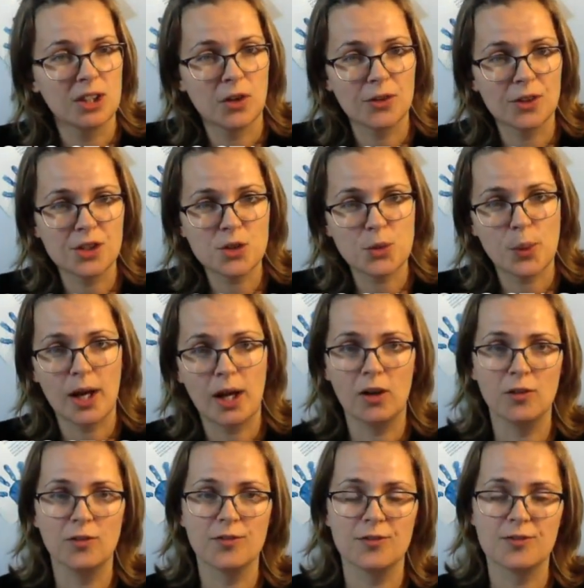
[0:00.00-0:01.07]
in the
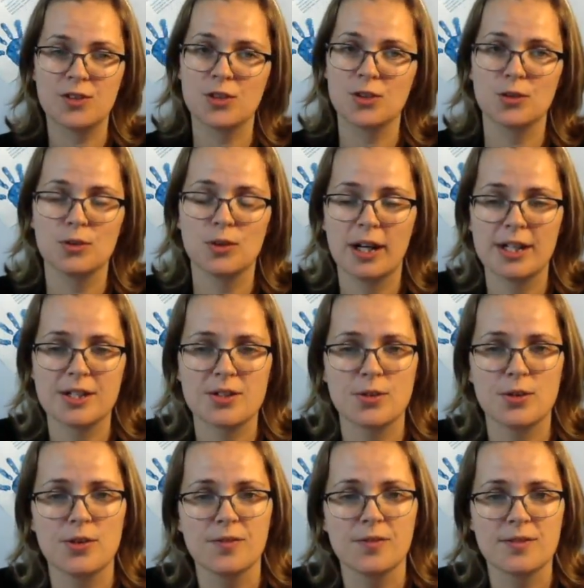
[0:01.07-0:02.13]
12 to high
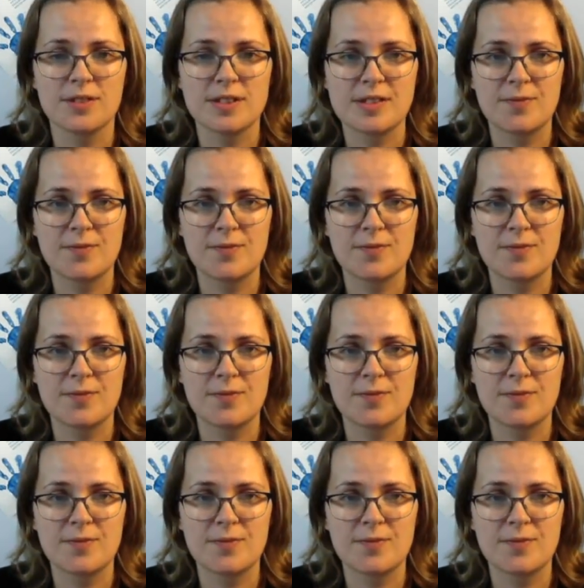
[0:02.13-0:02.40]
school